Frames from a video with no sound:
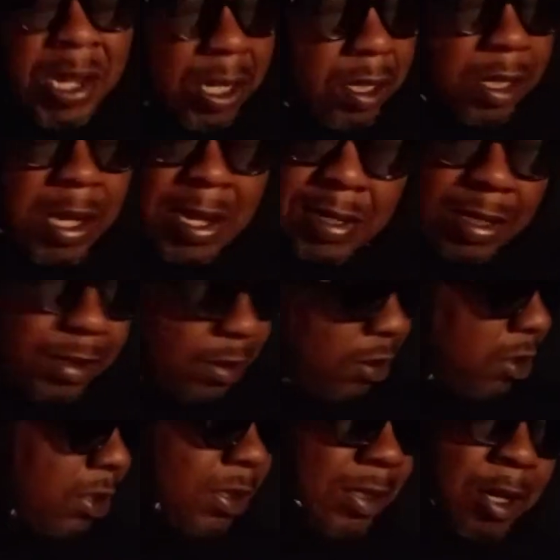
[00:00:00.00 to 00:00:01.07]
nigga,
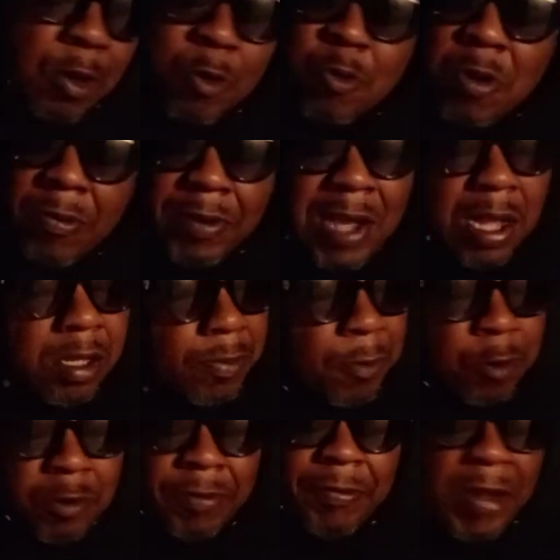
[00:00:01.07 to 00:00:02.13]
Whoever got the
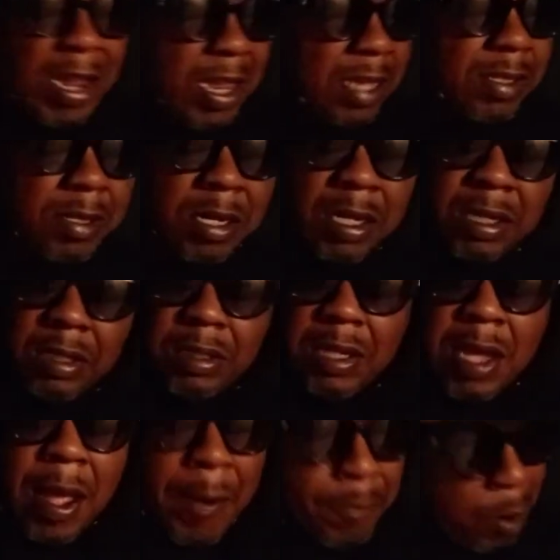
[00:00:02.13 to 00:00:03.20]
most fans, nigga,
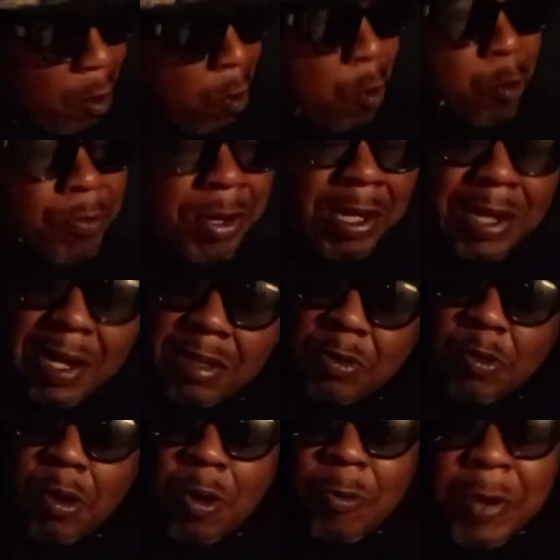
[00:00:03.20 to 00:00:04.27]
boom, nigga, that's
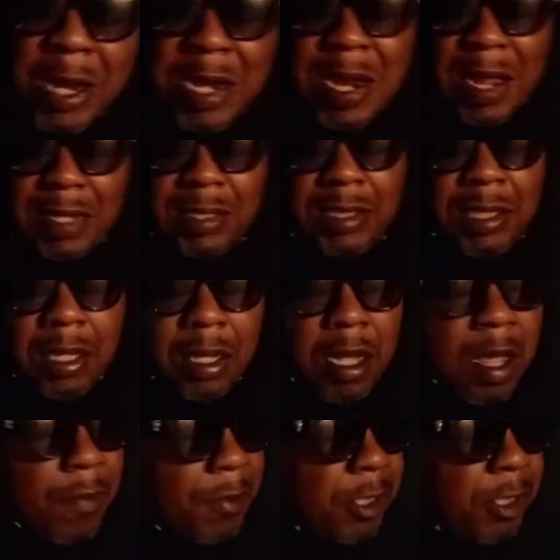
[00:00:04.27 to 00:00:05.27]
who gonna win that shit.